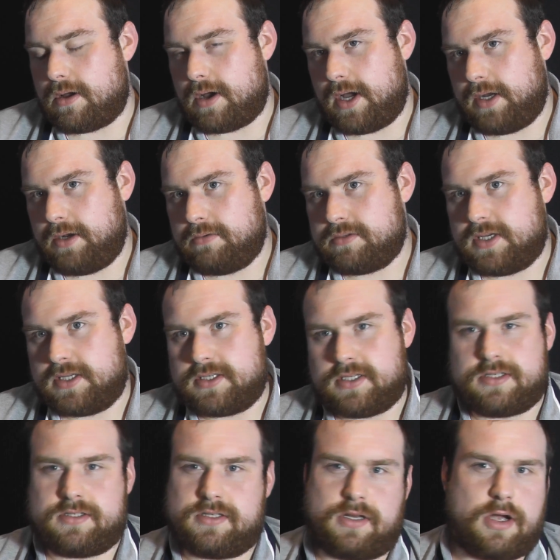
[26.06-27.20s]
I don't tend
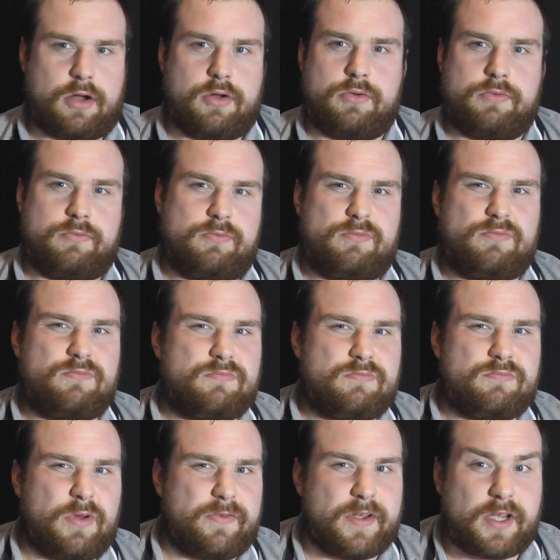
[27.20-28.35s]
to go
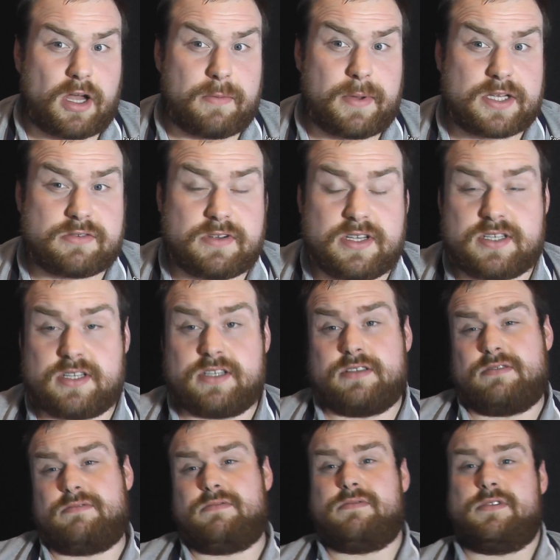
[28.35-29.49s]
with eGo batteries,
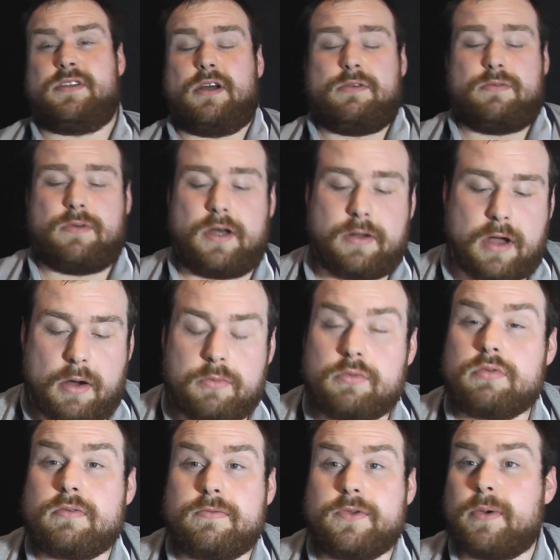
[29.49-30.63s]
and you know I
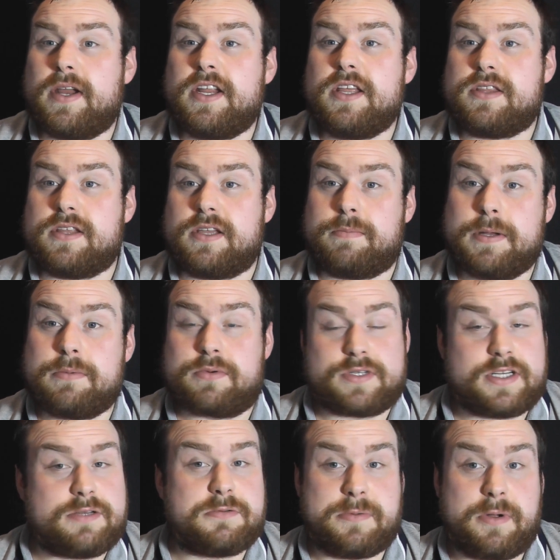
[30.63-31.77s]
will review anything. People
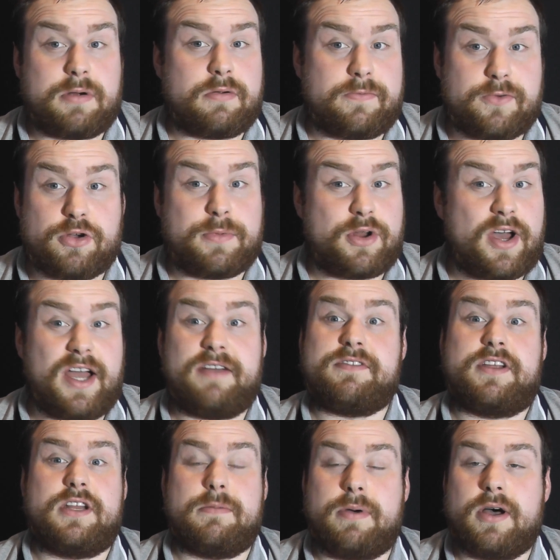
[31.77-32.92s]
send them to me, I'll review them, and I have
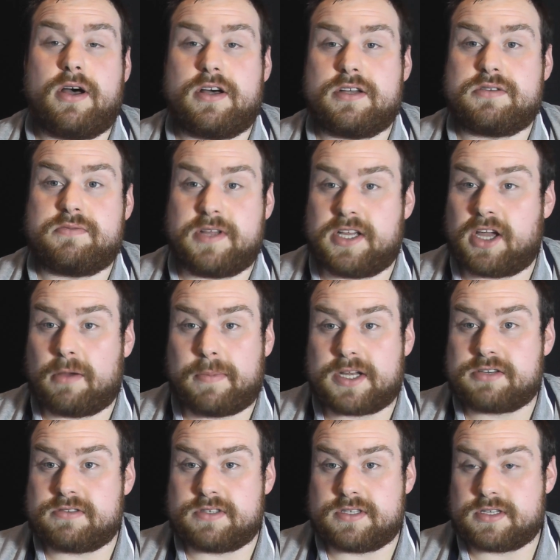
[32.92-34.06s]
done in the past for eGo
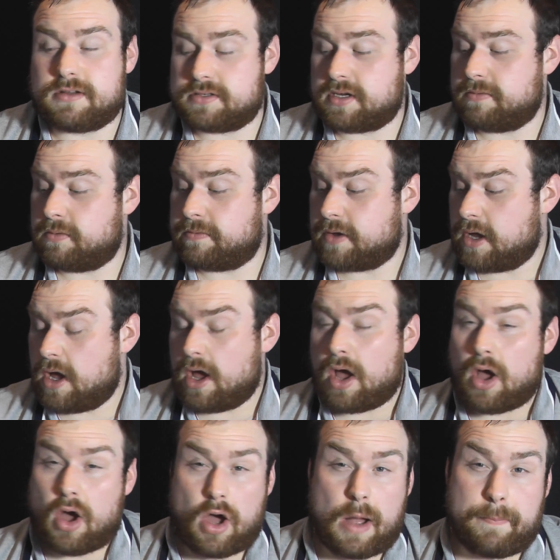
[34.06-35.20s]
batteries and so on and so forth.
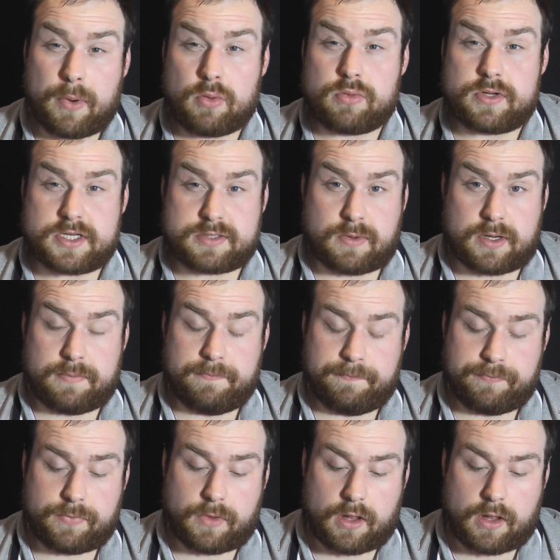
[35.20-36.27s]
I bought this one